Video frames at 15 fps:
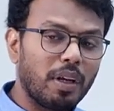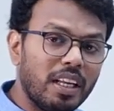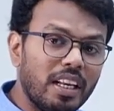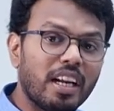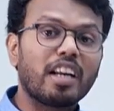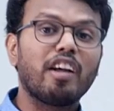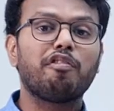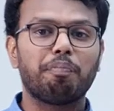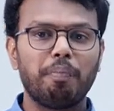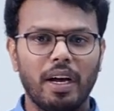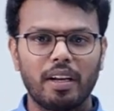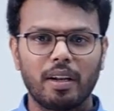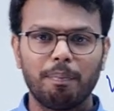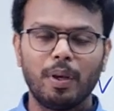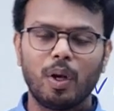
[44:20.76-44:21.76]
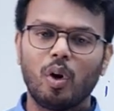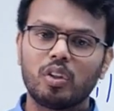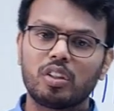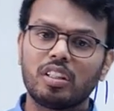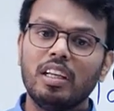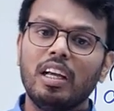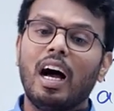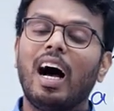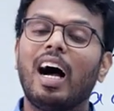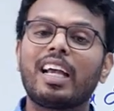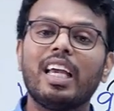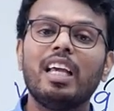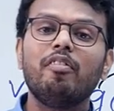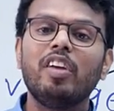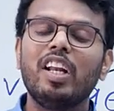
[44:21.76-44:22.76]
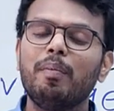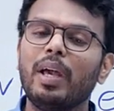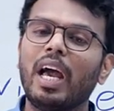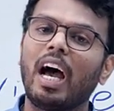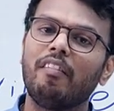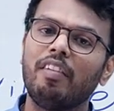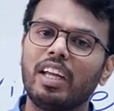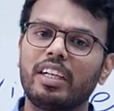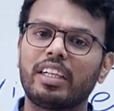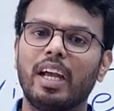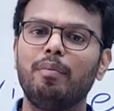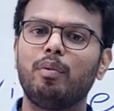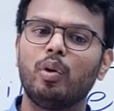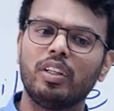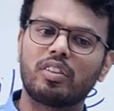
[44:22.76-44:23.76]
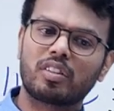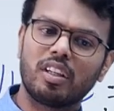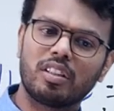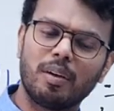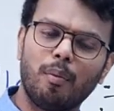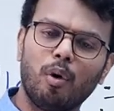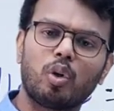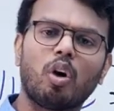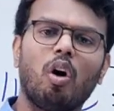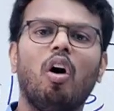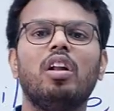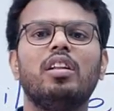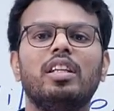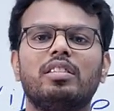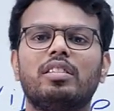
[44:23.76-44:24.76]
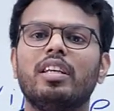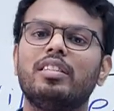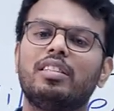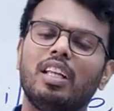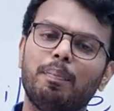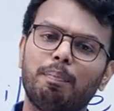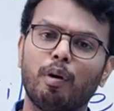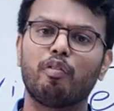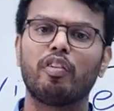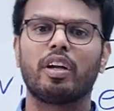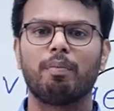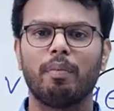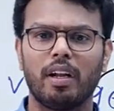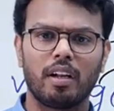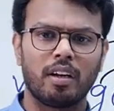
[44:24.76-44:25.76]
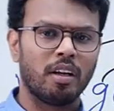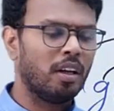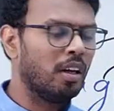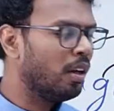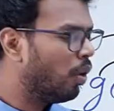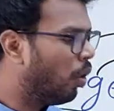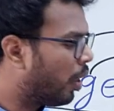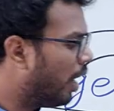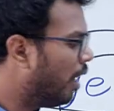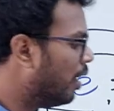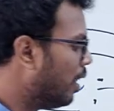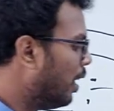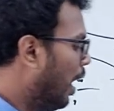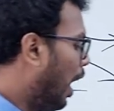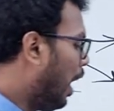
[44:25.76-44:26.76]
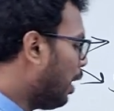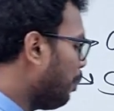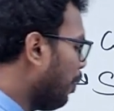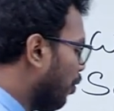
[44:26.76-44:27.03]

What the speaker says: in a rough manner, because again, we'll be having a time to discuss about all these things in a perfect manner. Okay, and